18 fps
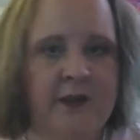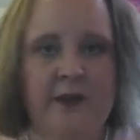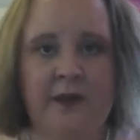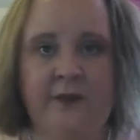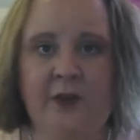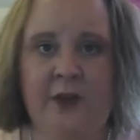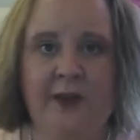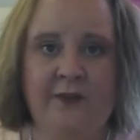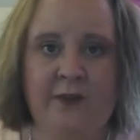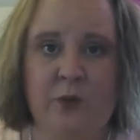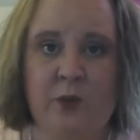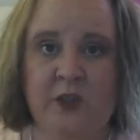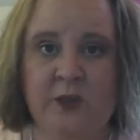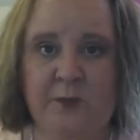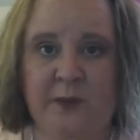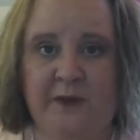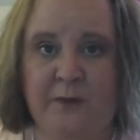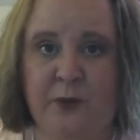If you haven't
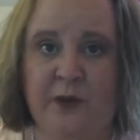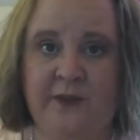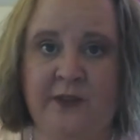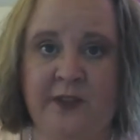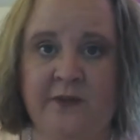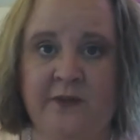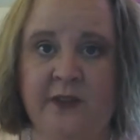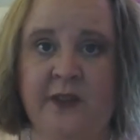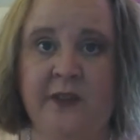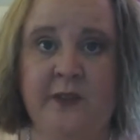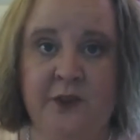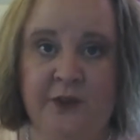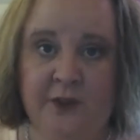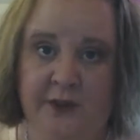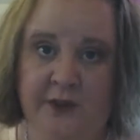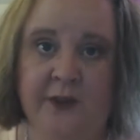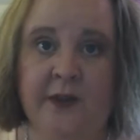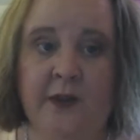watched my previous videos,
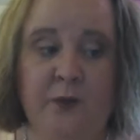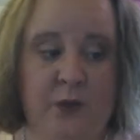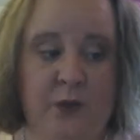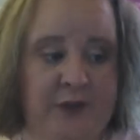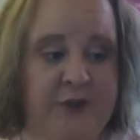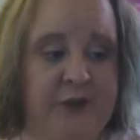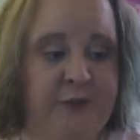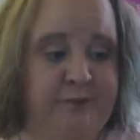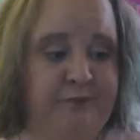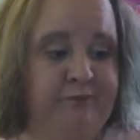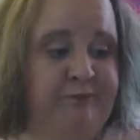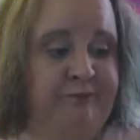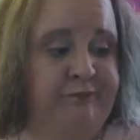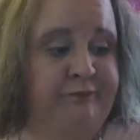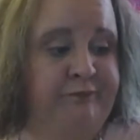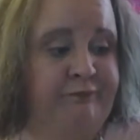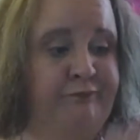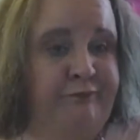you need to go watch them.
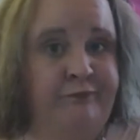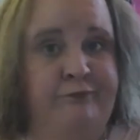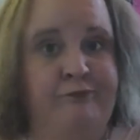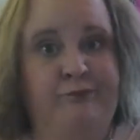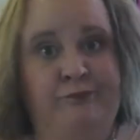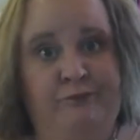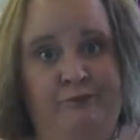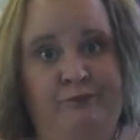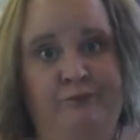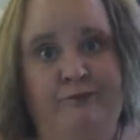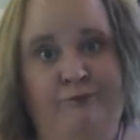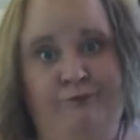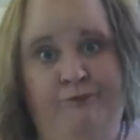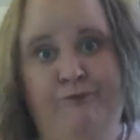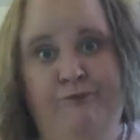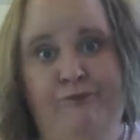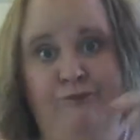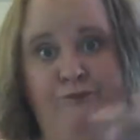
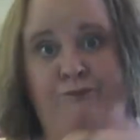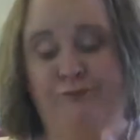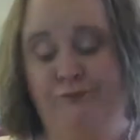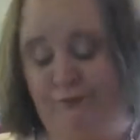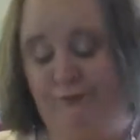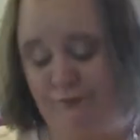Mm -hmm.